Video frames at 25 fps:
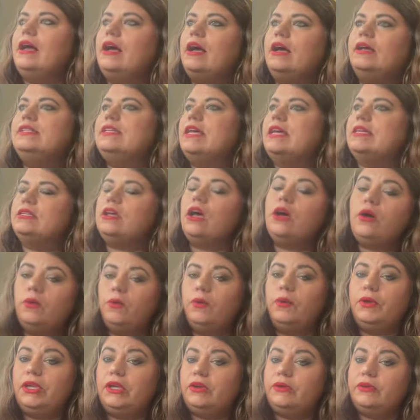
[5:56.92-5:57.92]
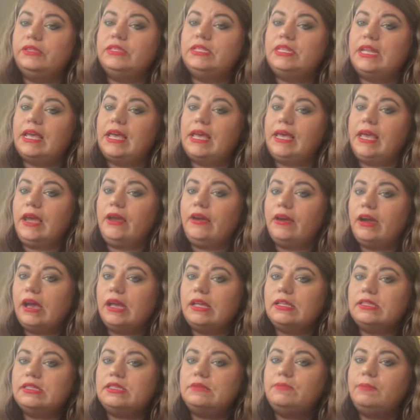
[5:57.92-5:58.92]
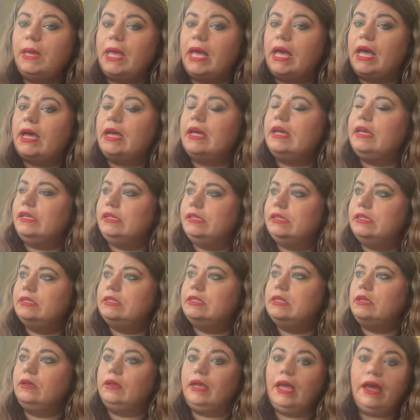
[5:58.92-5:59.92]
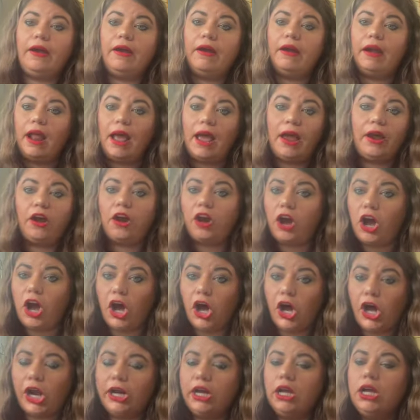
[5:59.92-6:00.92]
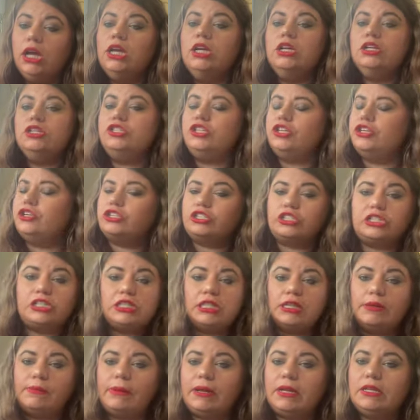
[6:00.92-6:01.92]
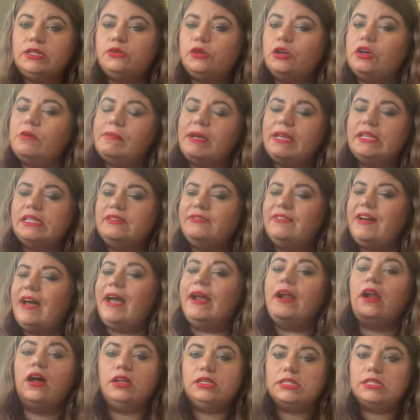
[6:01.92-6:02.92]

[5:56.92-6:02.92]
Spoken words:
says, oh, well, you can stay at Garrett's because Garrett and I are gone, so you can just sleep in his room. It's fine. I'll